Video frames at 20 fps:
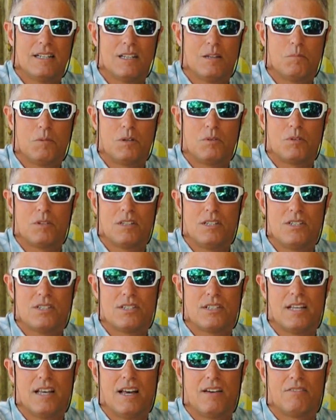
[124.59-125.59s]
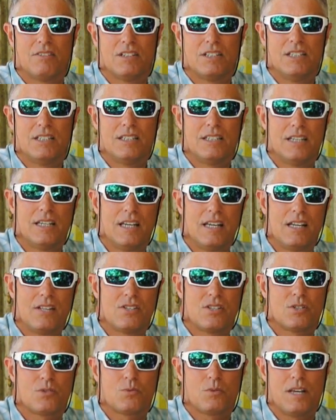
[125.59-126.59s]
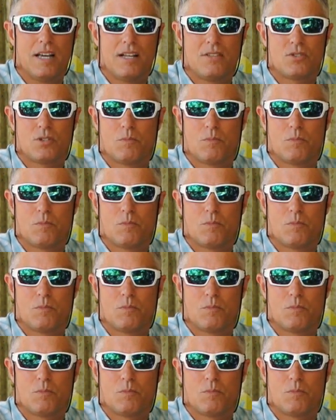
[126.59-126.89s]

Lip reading: They'll be releasing heavily again since we had